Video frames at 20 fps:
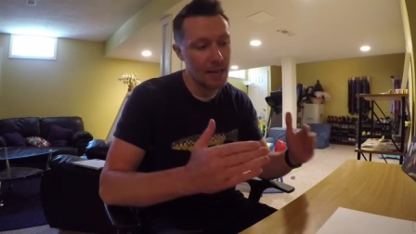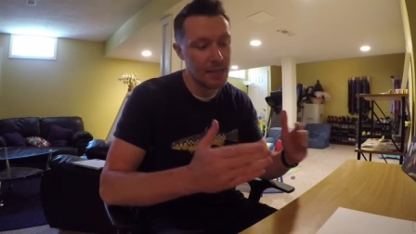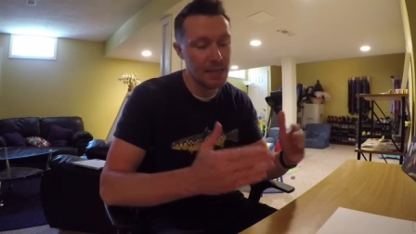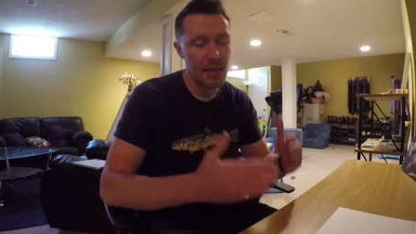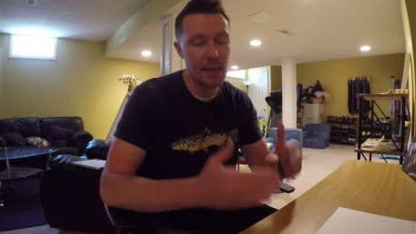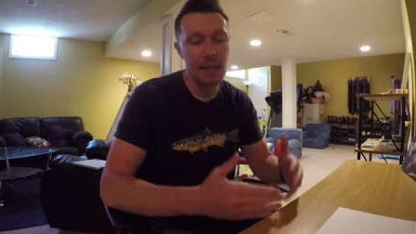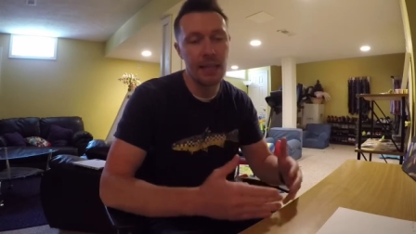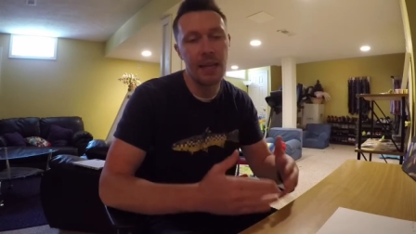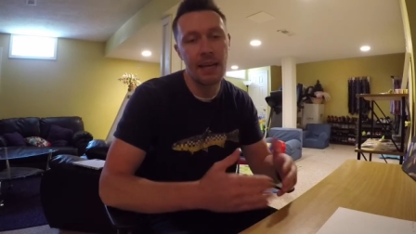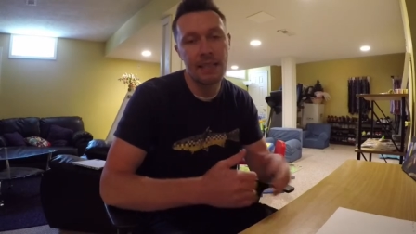it's
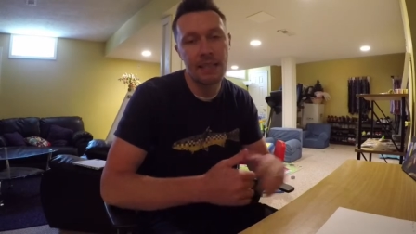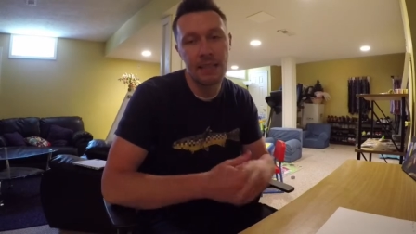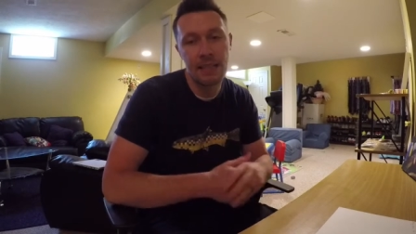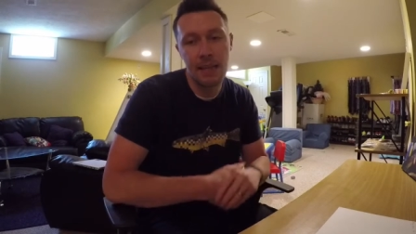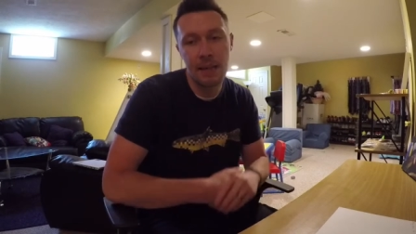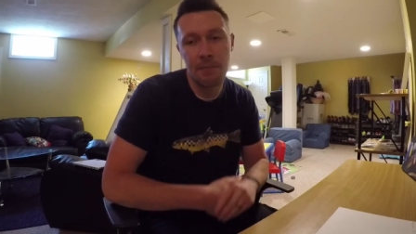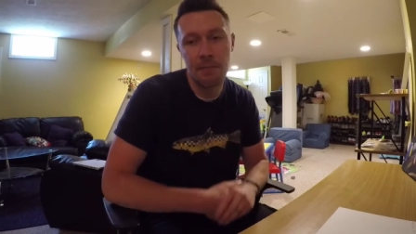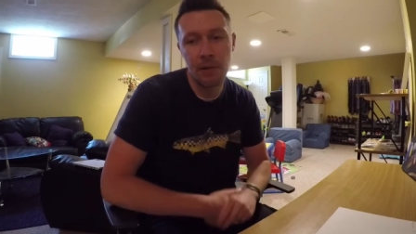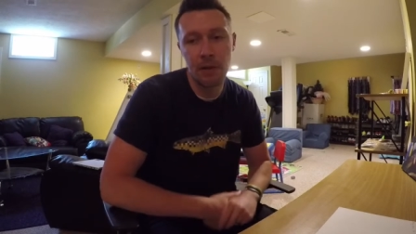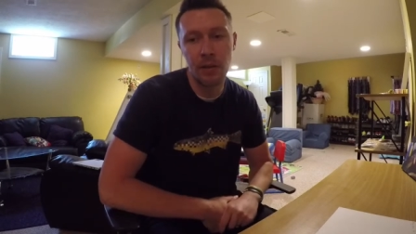going to lessen
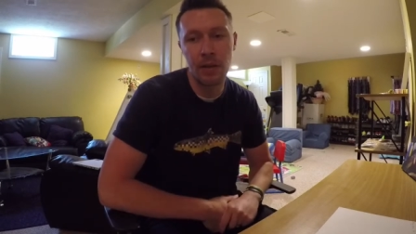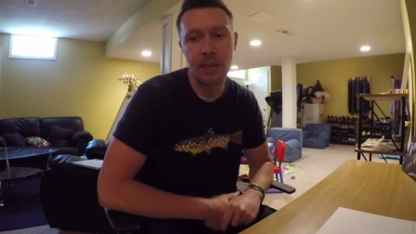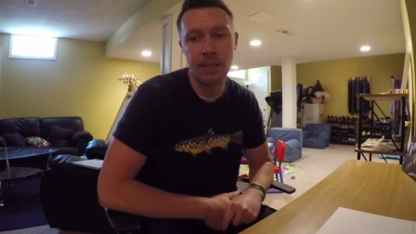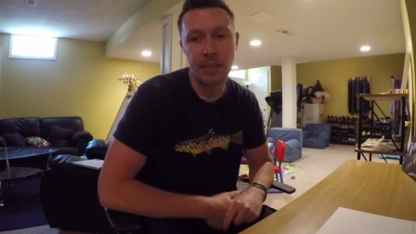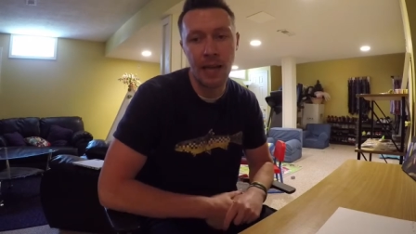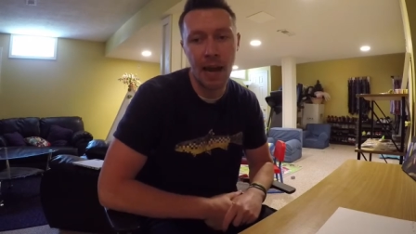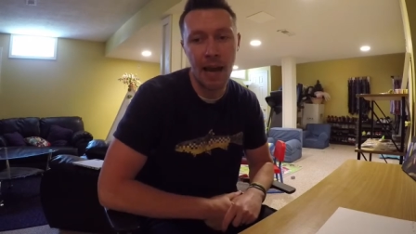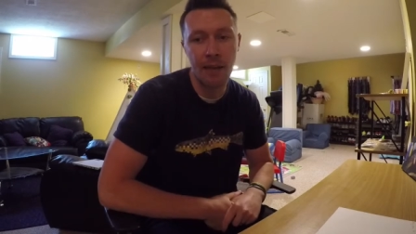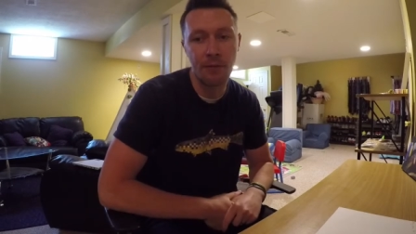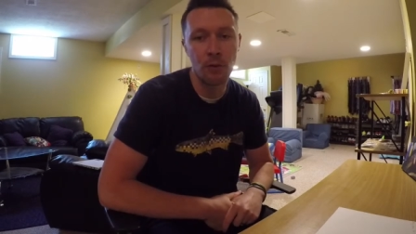the ability
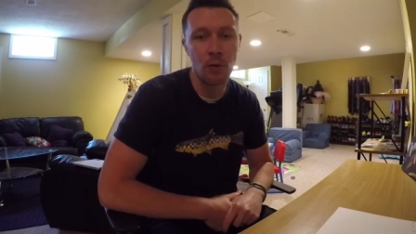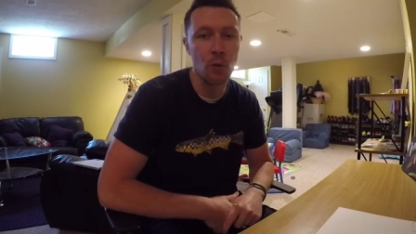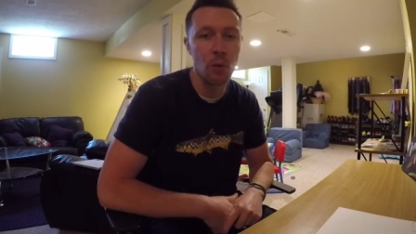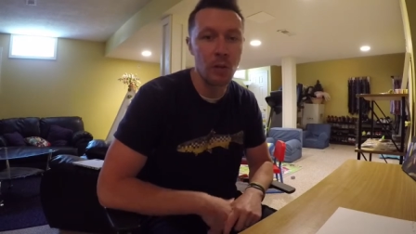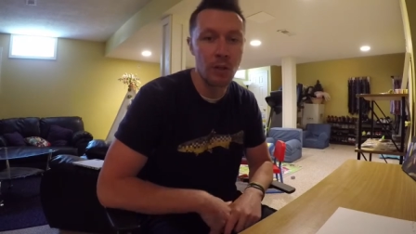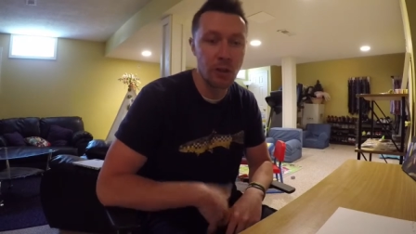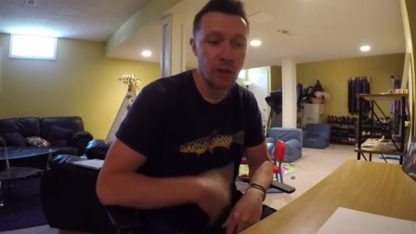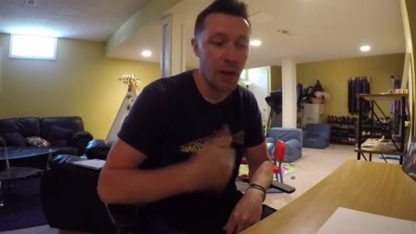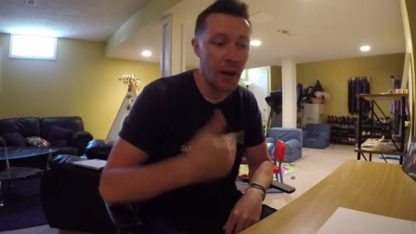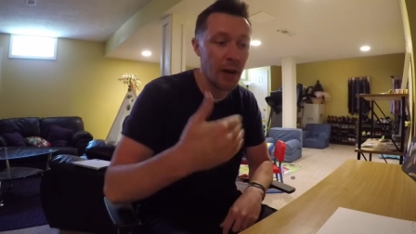to have
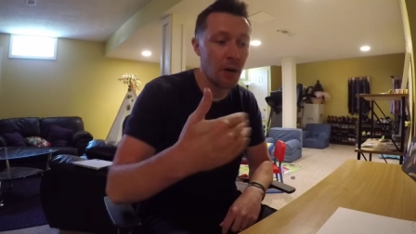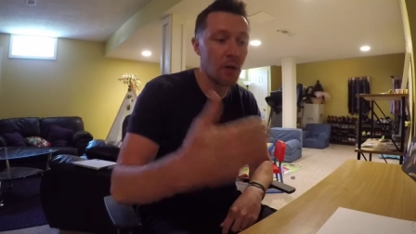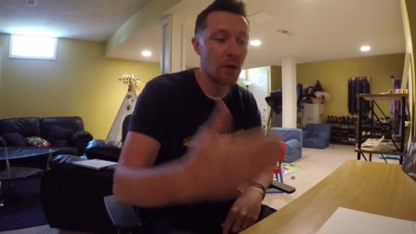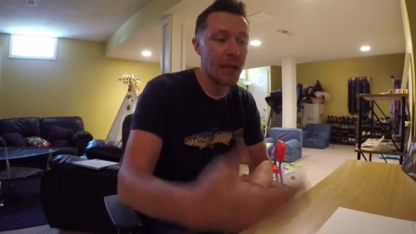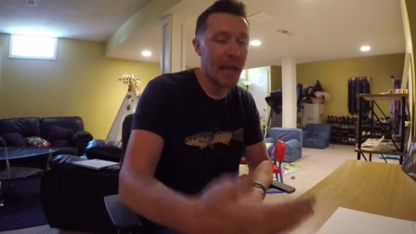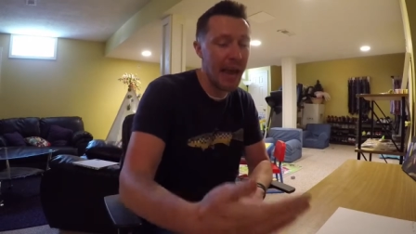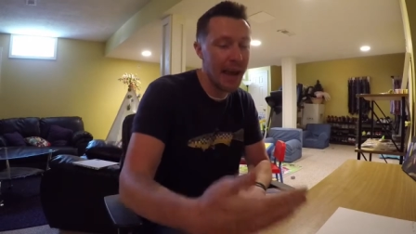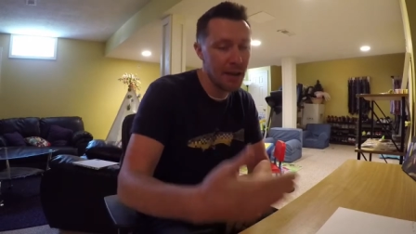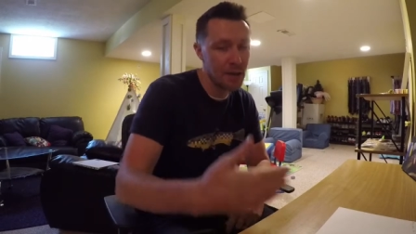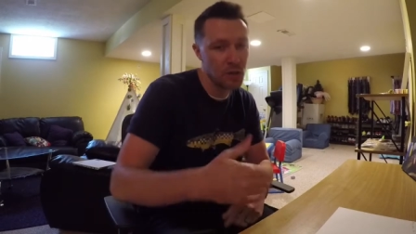your shadow
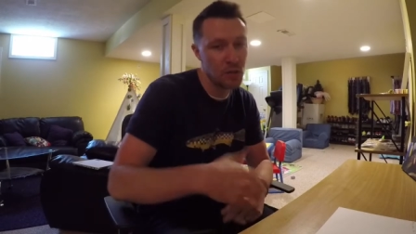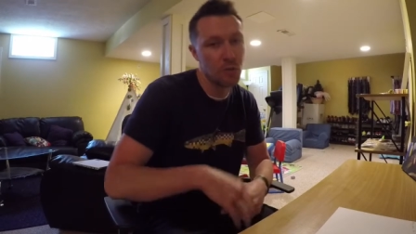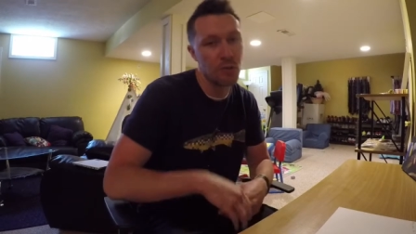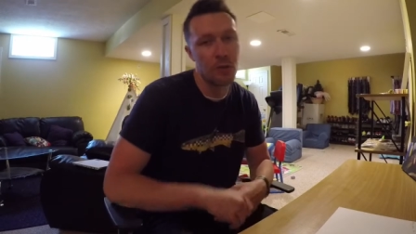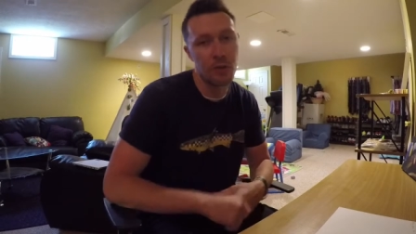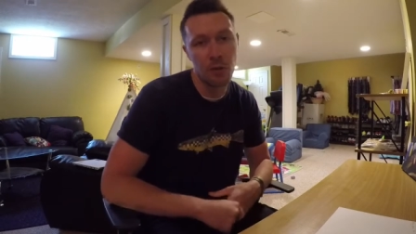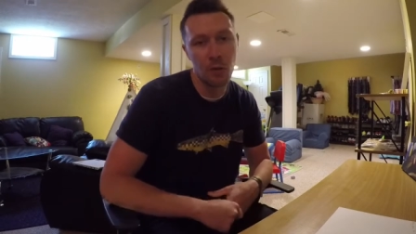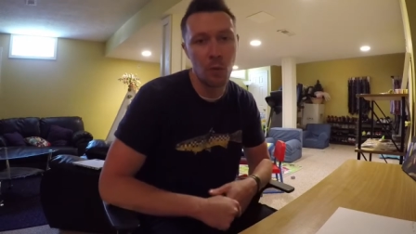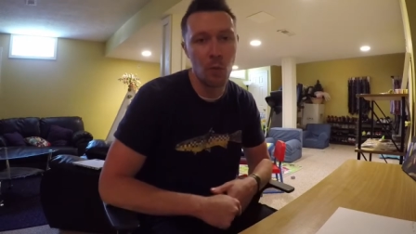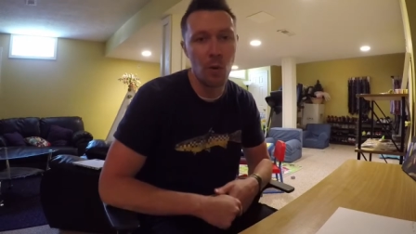cast
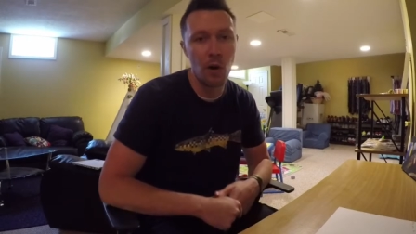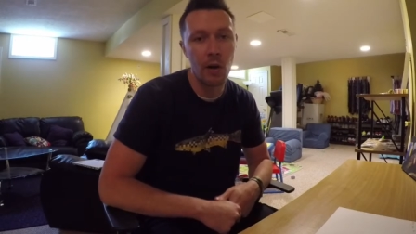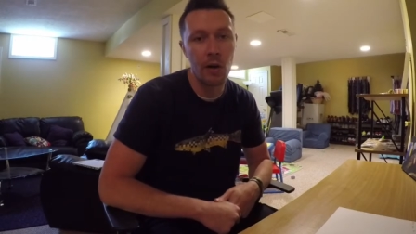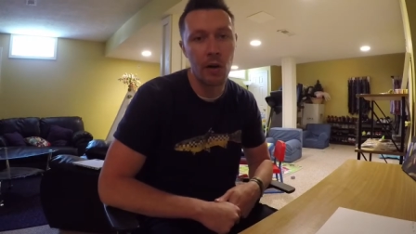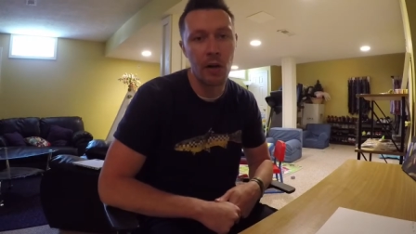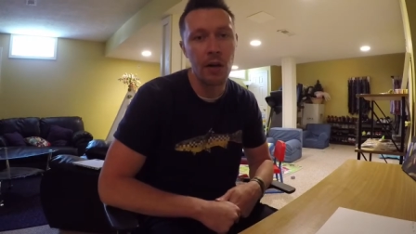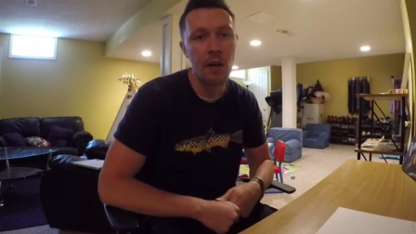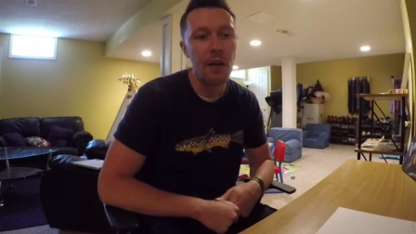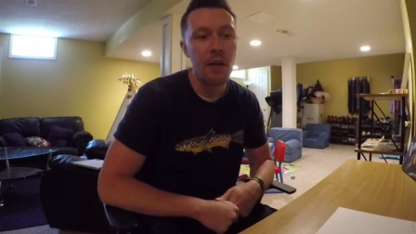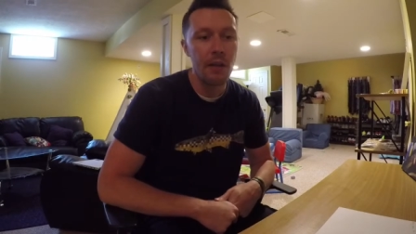onto the
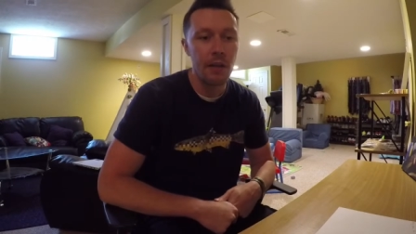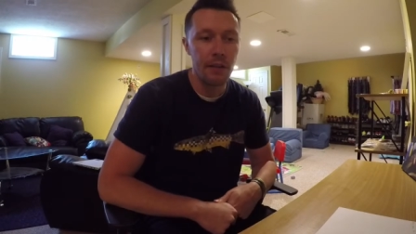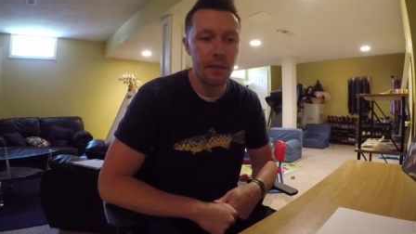water.